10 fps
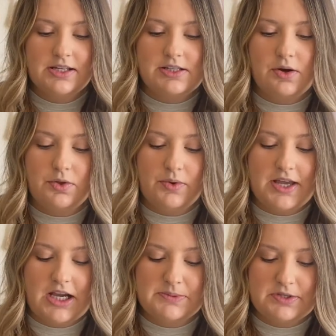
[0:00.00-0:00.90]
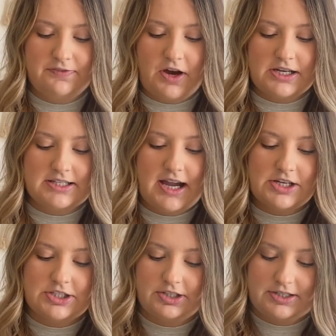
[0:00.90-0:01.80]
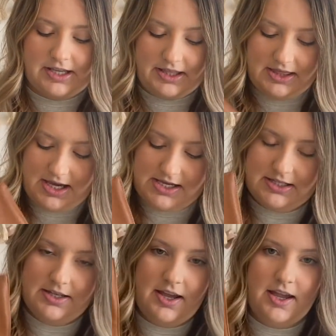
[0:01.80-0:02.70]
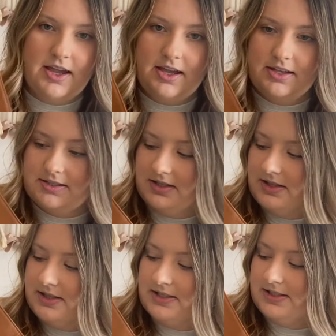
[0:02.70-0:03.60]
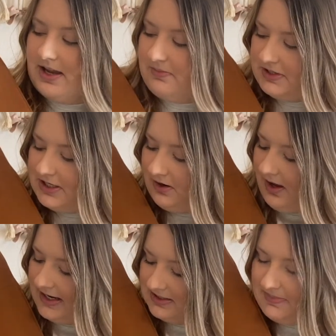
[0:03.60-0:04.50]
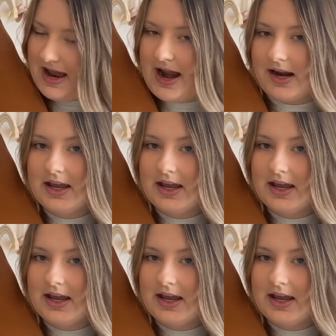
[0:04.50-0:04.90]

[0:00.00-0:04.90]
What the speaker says: So the one that comes with Fawn Design just looks like this. It is the same material as the bag,